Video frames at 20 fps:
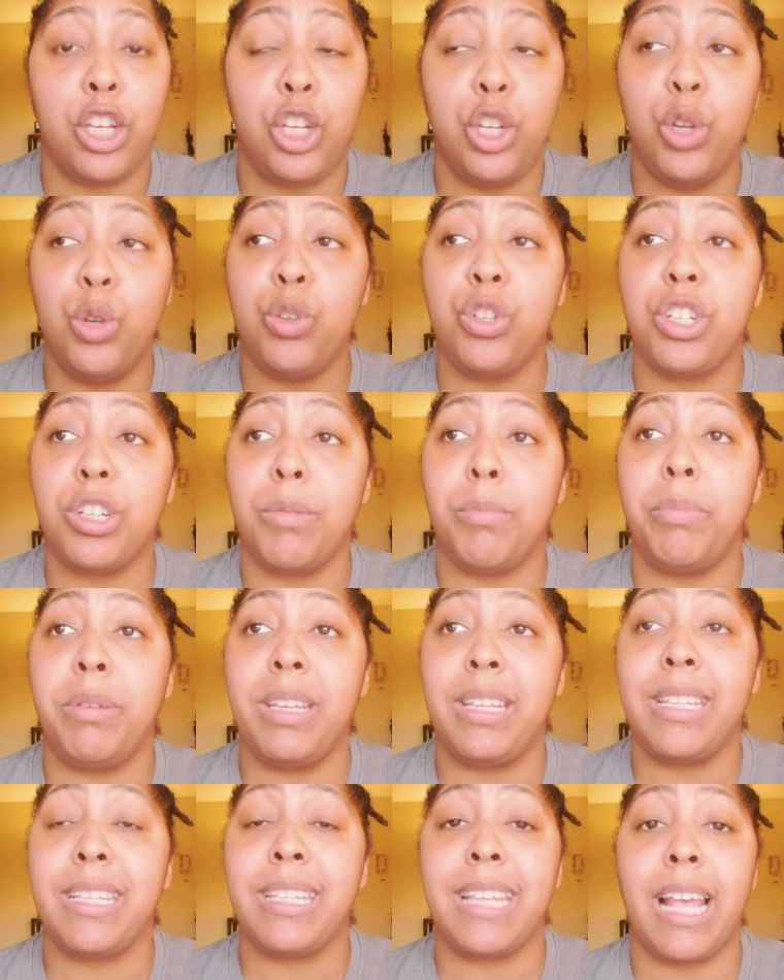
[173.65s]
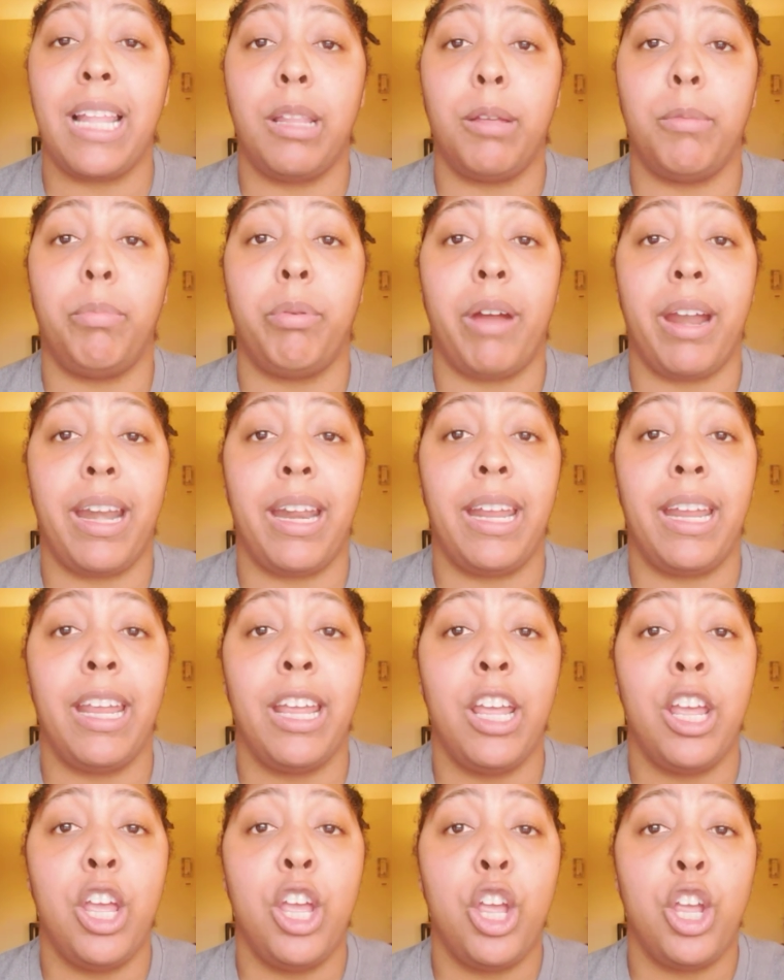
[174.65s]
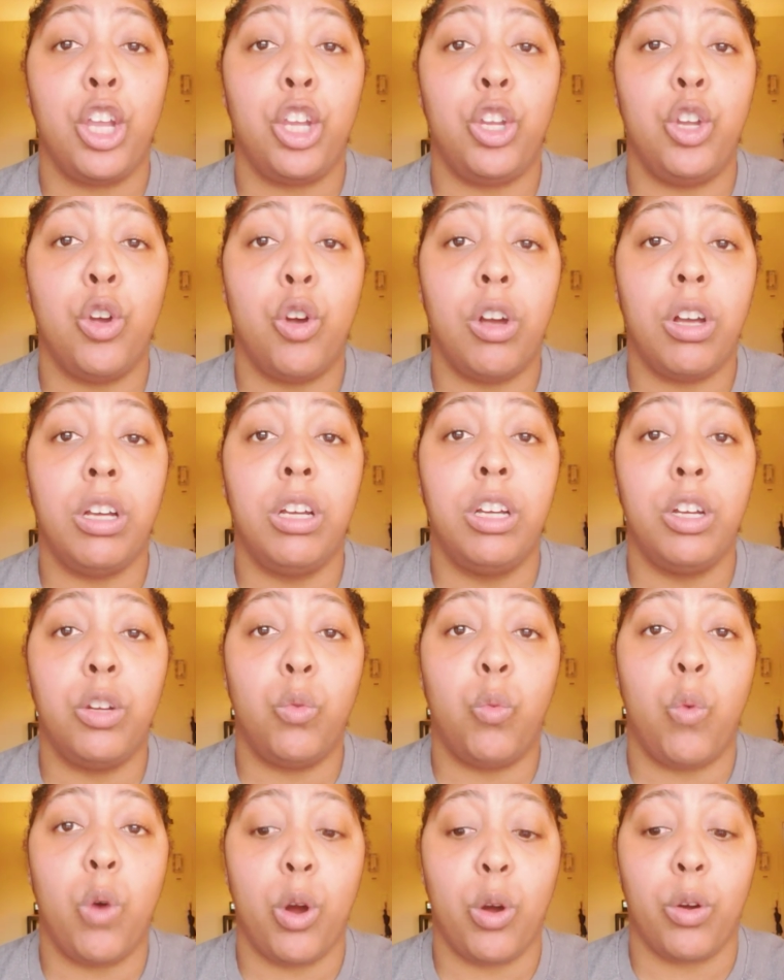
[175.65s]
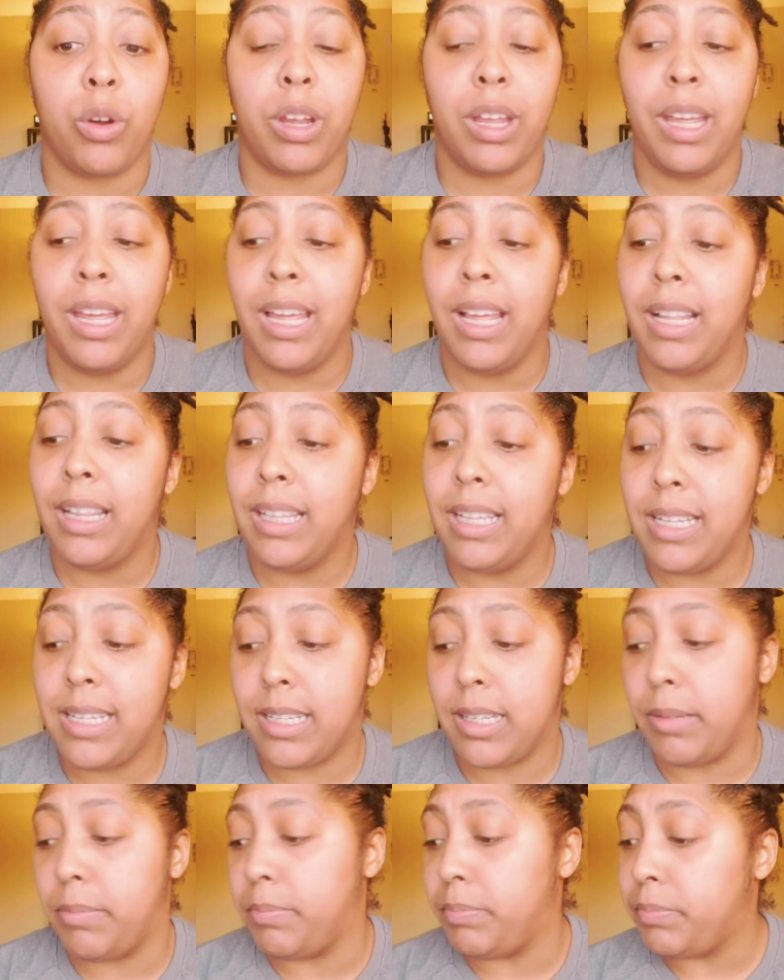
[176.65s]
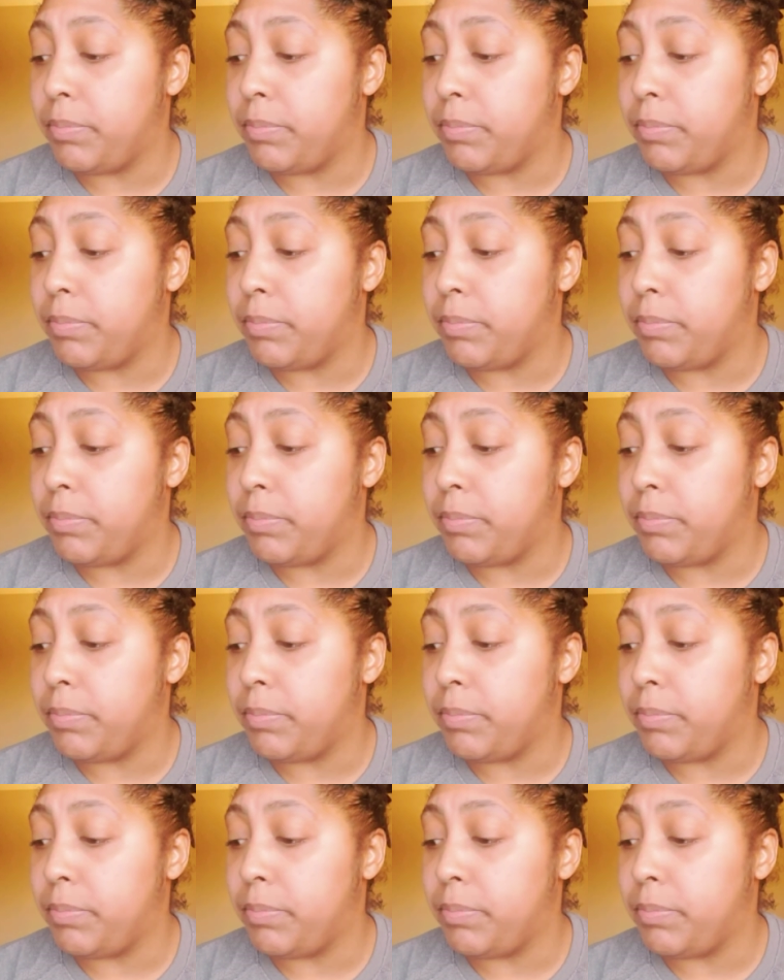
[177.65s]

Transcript: You should be celebrating your good work. Listen,